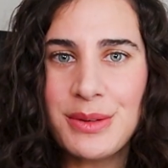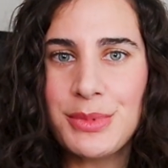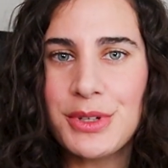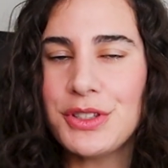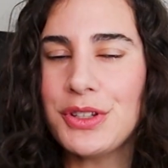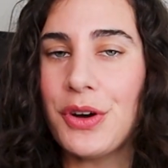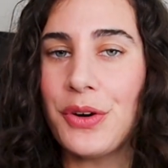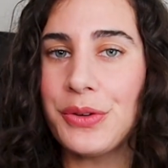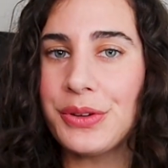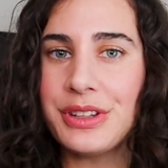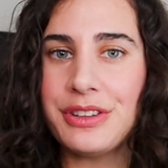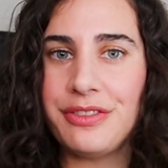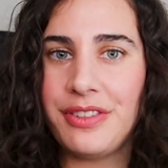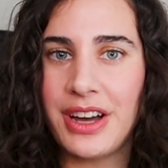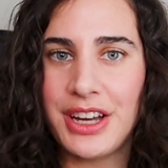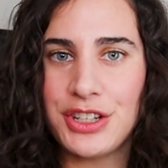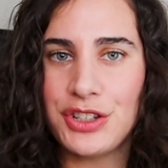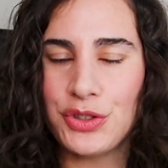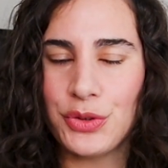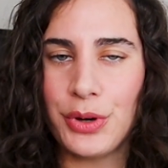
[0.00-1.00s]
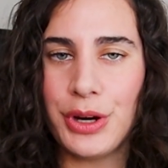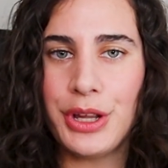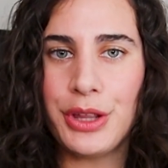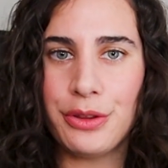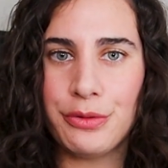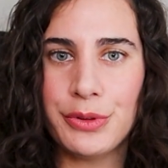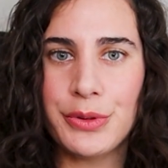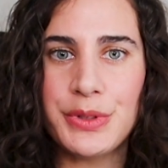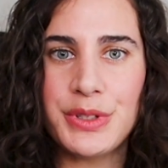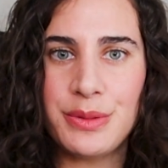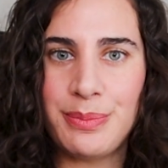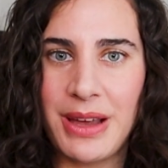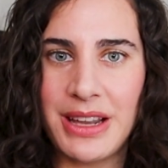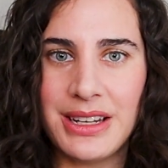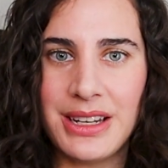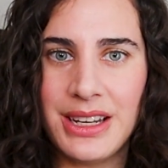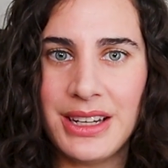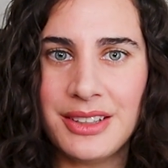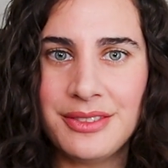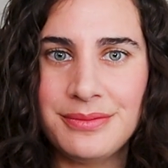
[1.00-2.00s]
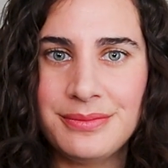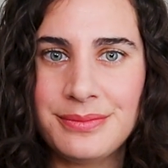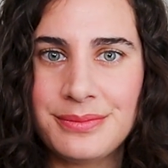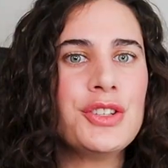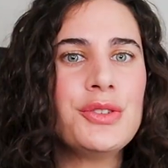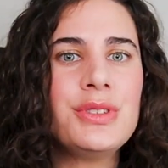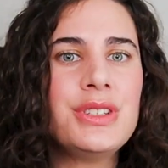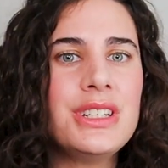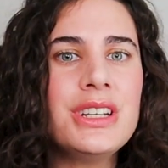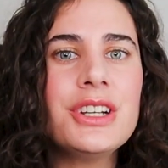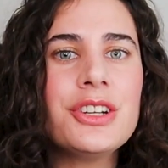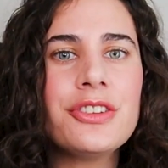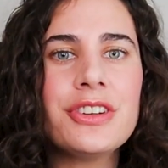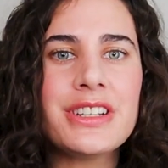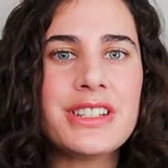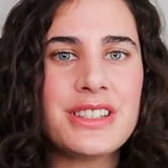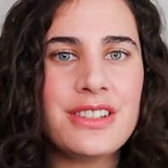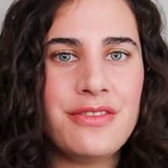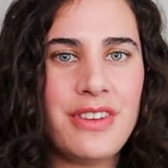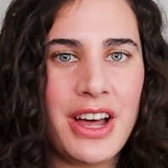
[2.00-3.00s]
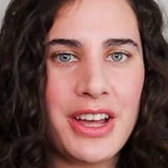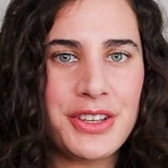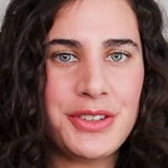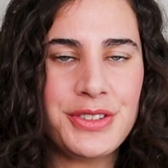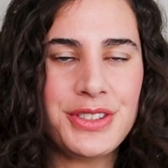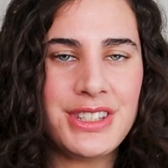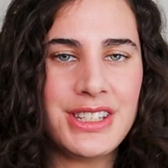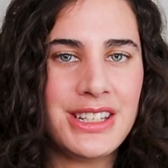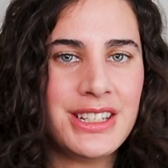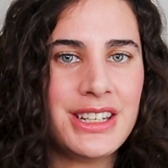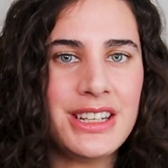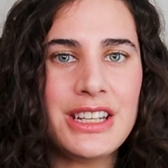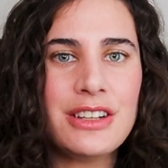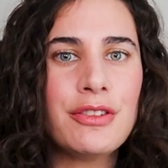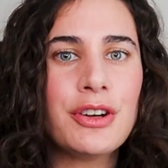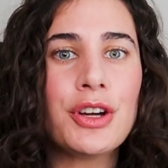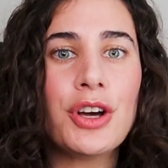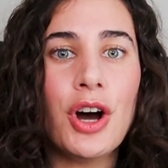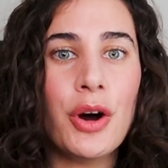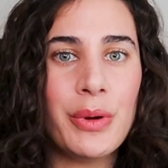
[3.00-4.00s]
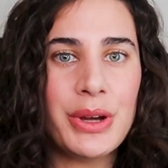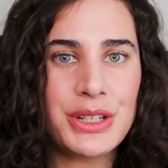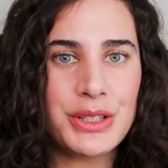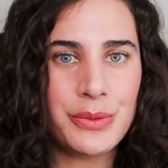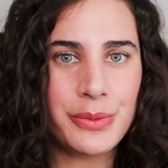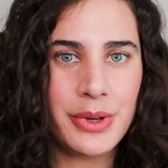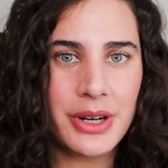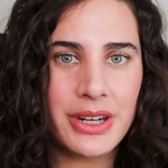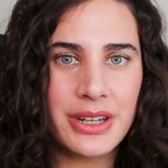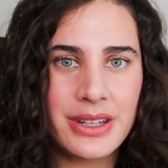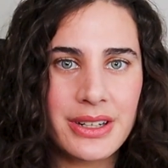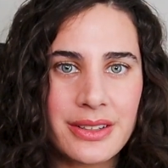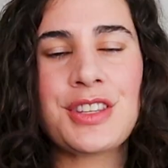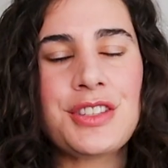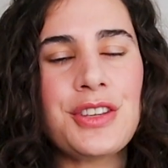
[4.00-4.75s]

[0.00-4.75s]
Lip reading: people to only find joy through spending, you decrease the value seen in even going to work.